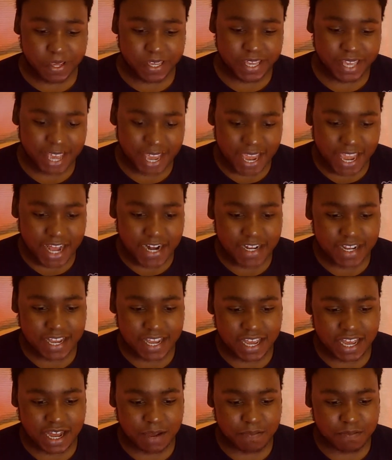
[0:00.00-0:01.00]
we can
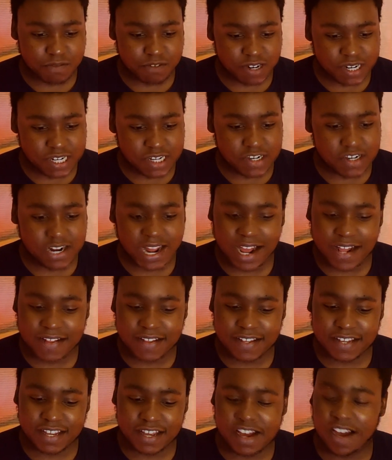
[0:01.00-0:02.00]
get a pretty good
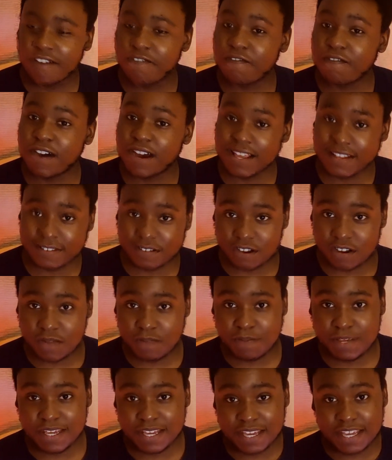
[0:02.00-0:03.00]
idea of what is going
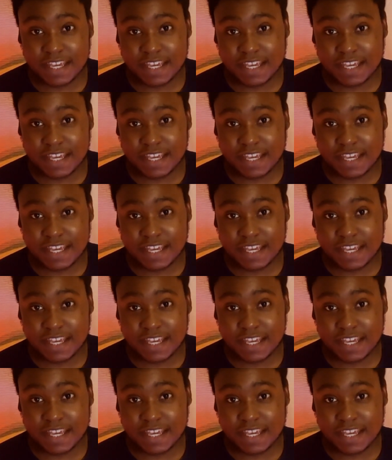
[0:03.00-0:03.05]
to be